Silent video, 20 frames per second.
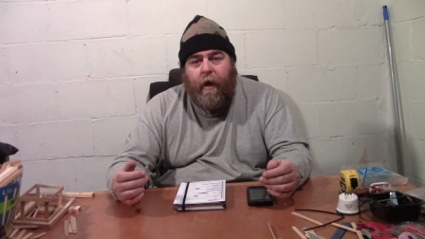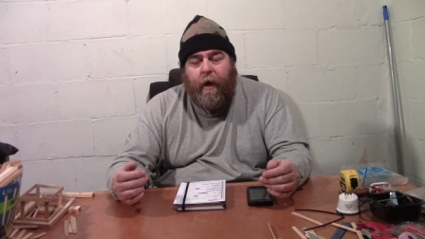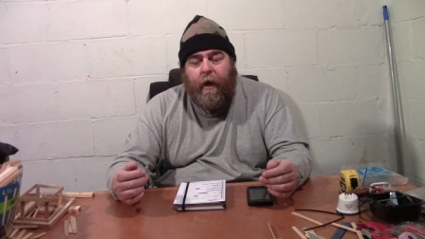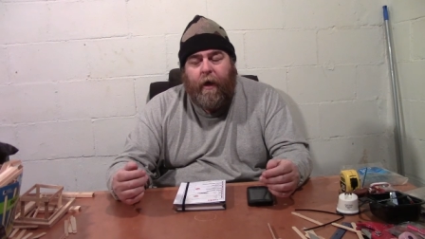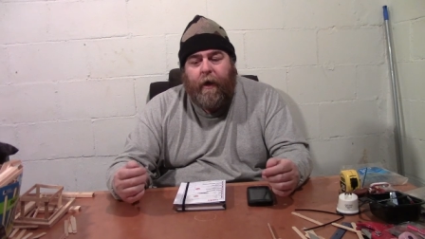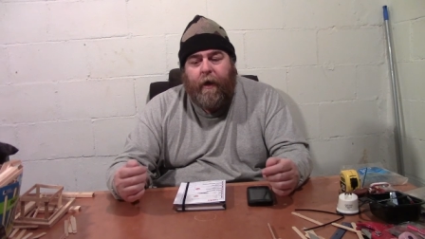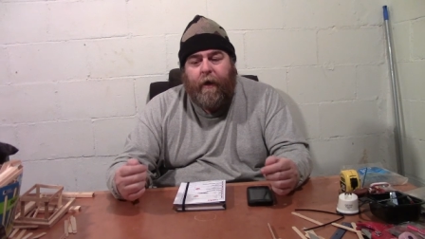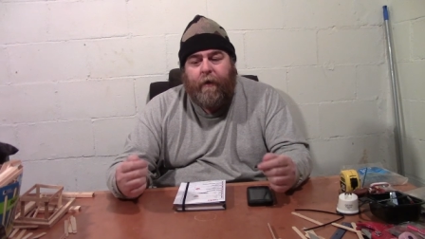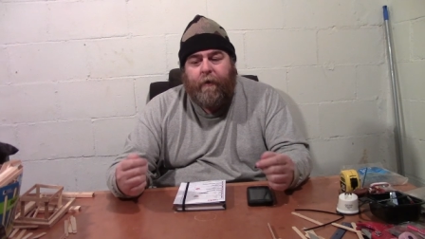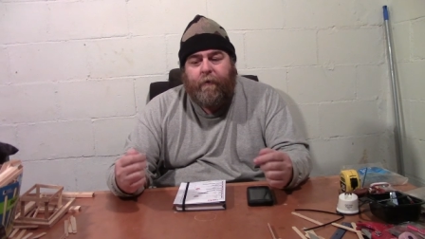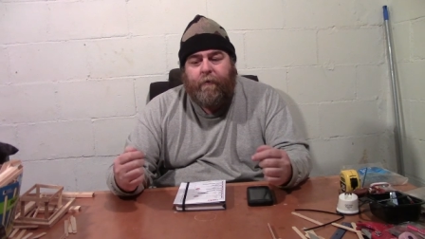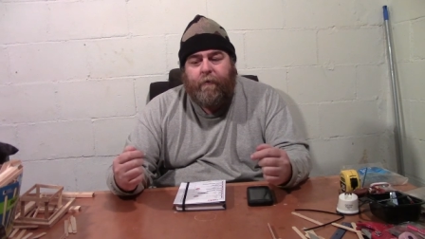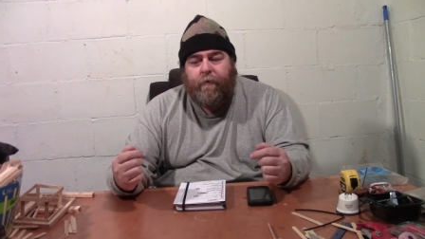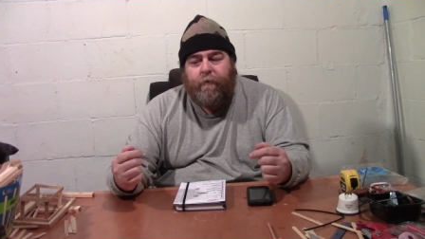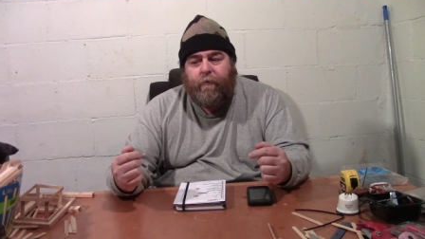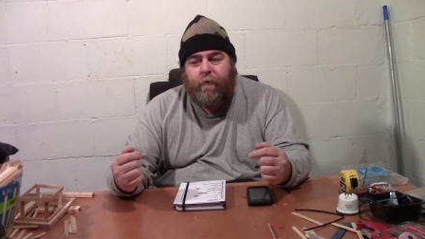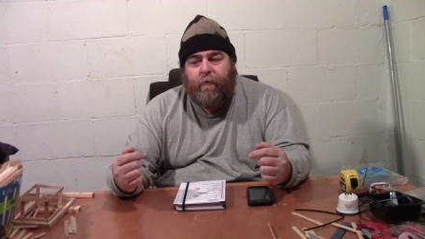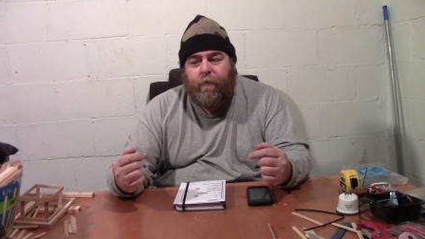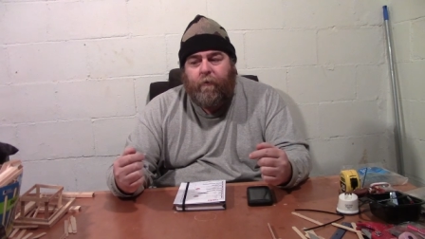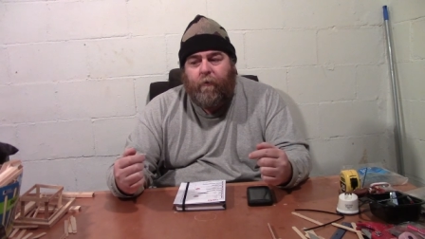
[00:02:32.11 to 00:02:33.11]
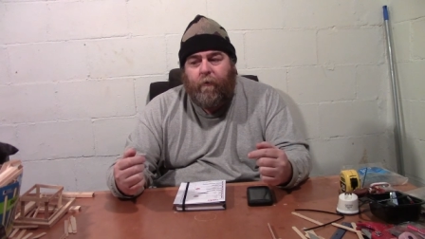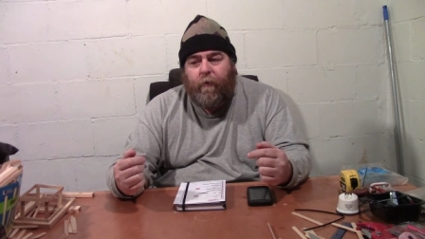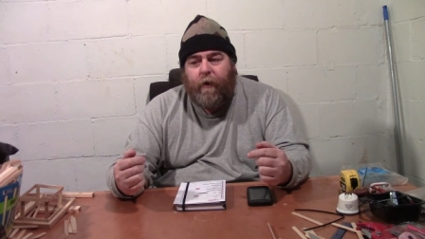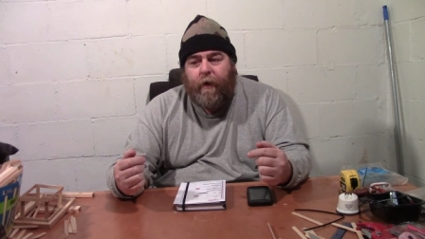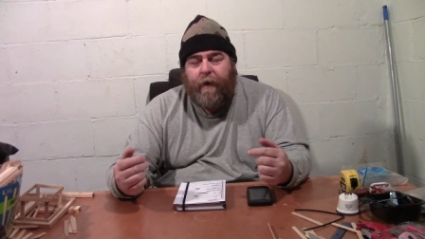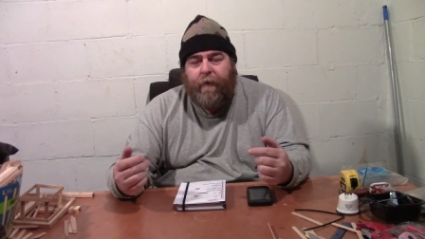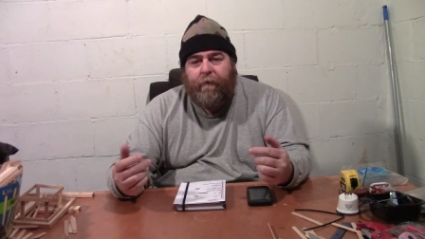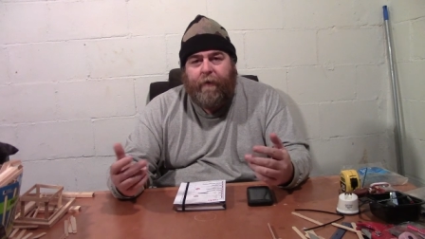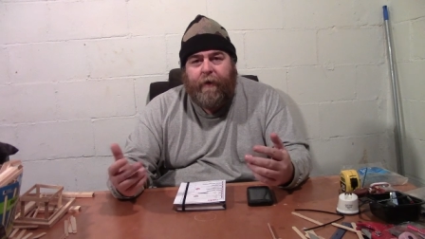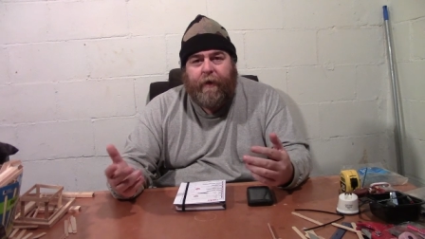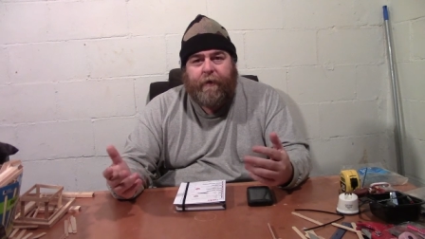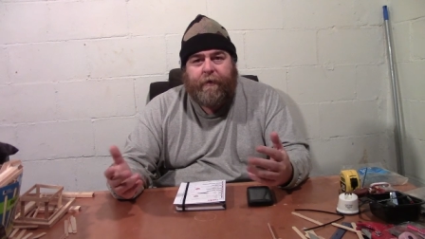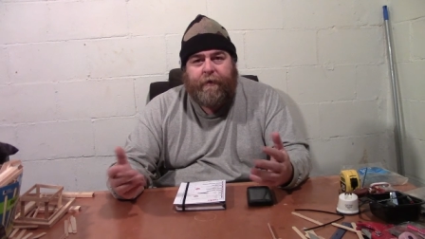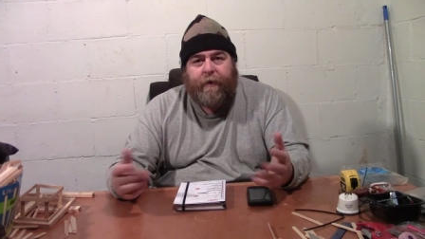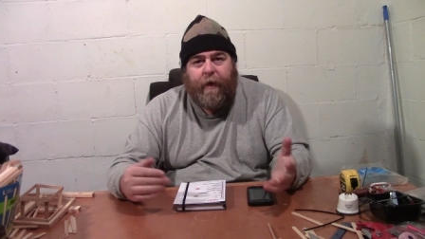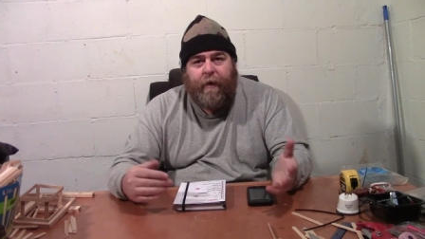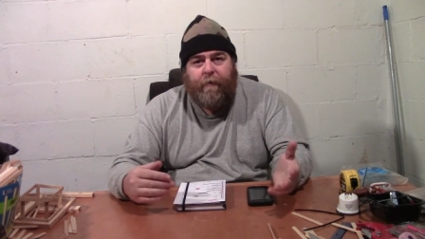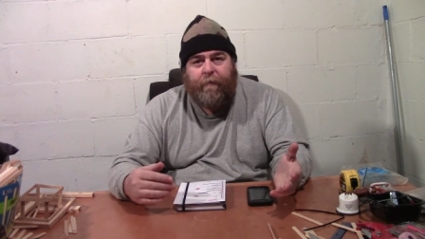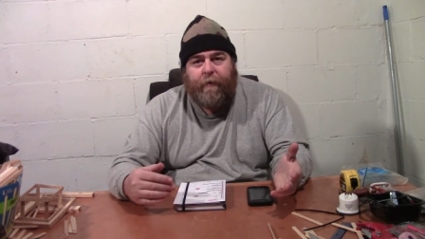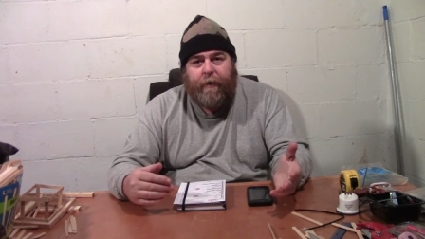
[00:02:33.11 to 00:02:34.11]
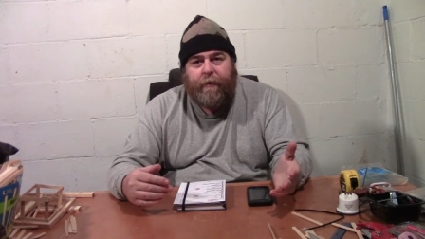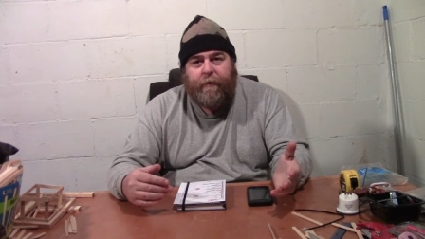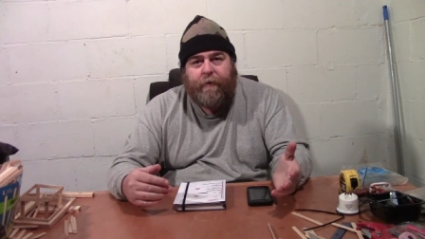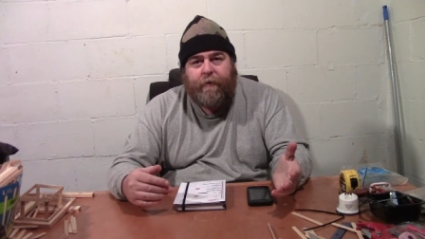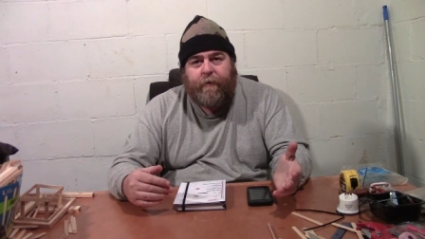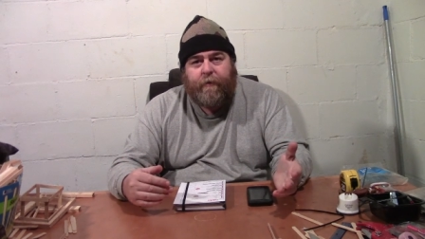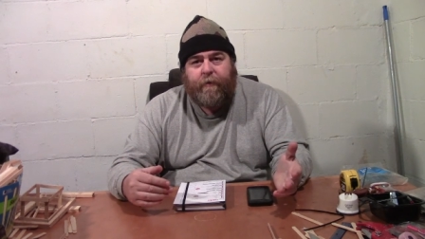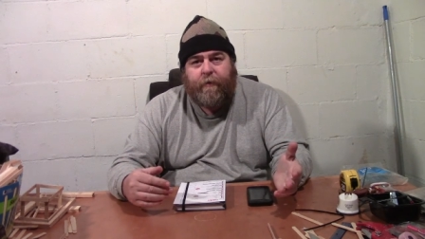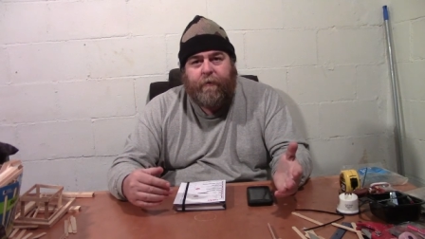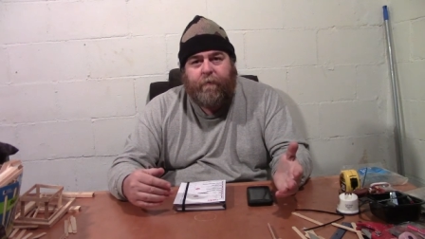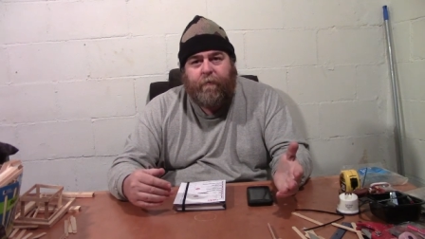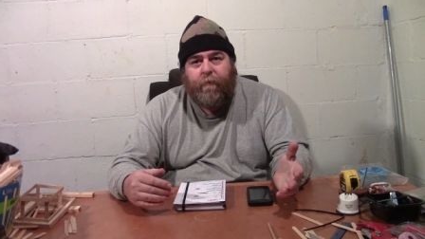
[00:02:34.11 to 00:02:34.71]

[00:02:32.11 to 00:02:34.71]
and we're given assignments,